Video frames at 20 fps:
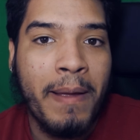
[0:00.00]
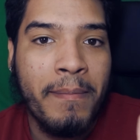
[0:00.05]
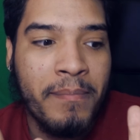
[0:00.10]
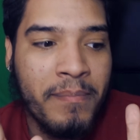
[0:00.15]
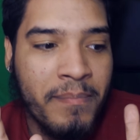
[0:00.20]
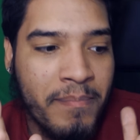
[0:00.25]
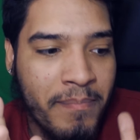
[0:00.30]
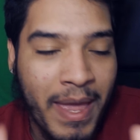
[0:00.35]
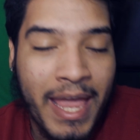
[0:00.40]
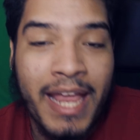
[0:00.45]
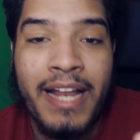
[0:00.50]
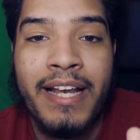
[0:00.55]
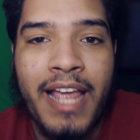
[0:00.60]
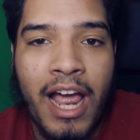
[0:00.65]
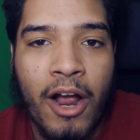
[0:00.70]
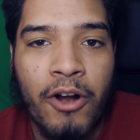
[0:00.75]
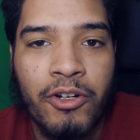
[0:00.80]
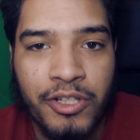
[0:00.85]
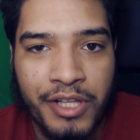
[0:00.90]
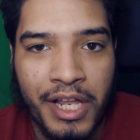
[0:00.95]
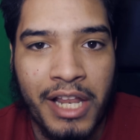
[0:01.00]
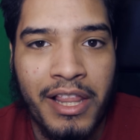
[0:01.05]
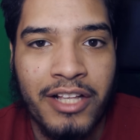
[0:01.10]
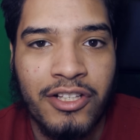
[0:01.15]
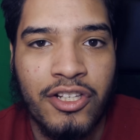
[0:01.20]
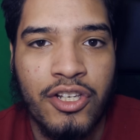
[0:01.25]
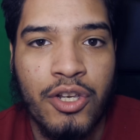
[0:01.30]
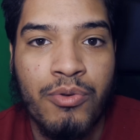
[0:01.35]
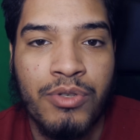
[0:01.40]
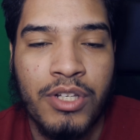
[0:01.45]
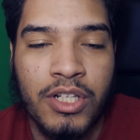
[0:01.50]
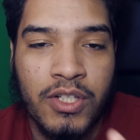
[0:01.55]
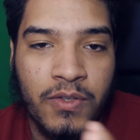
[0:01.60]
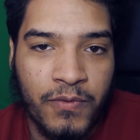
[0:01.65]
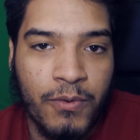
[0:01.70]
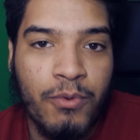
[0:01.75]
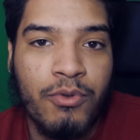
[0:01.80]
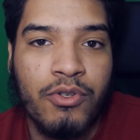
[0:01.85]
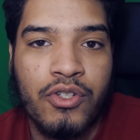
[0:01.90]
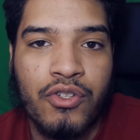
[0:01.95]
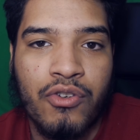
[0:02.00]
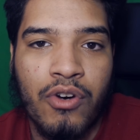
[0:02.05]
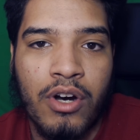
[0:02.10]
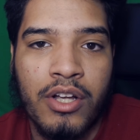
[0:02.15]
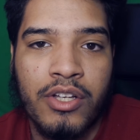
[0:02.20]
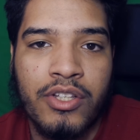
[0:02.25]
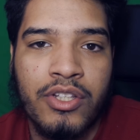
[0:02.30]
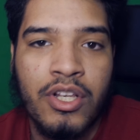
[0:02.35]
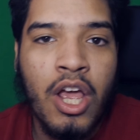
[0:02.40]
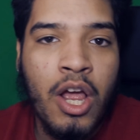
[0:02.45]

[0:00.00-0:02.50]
main character that I like to use is Future Trunks